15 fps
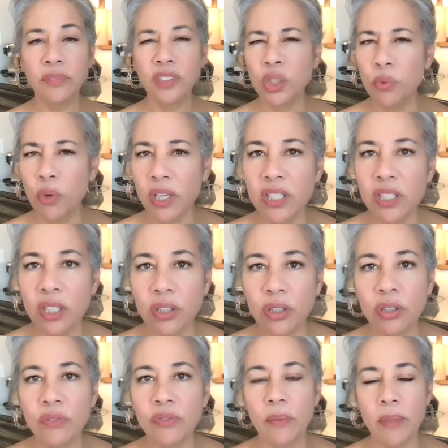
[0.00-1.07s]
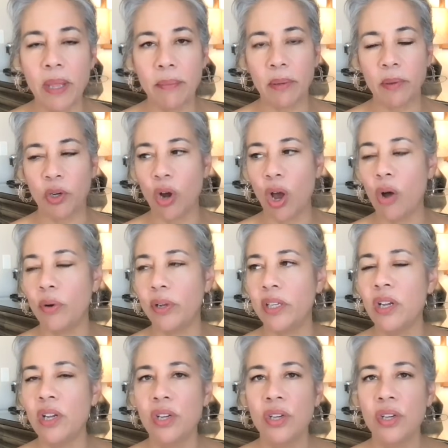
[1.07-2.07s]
wanting to learn from them and grow. And